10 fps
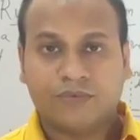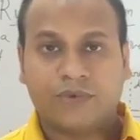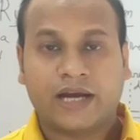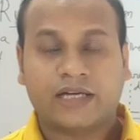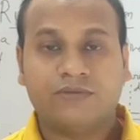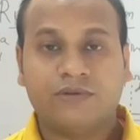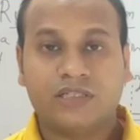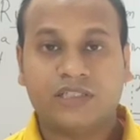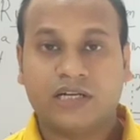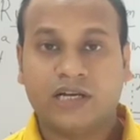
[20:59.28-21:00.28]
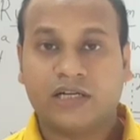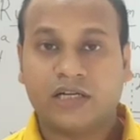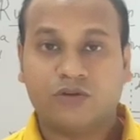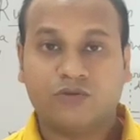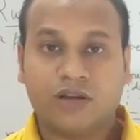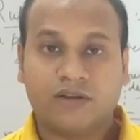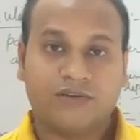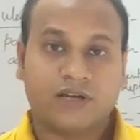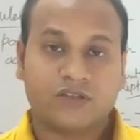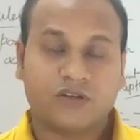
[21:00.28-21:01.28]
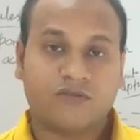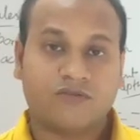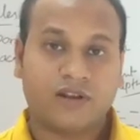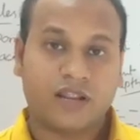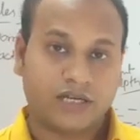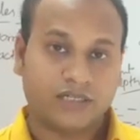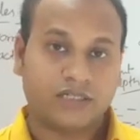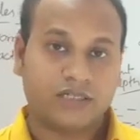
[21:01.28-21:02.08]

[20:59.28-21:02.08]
activities related to the refraction of light.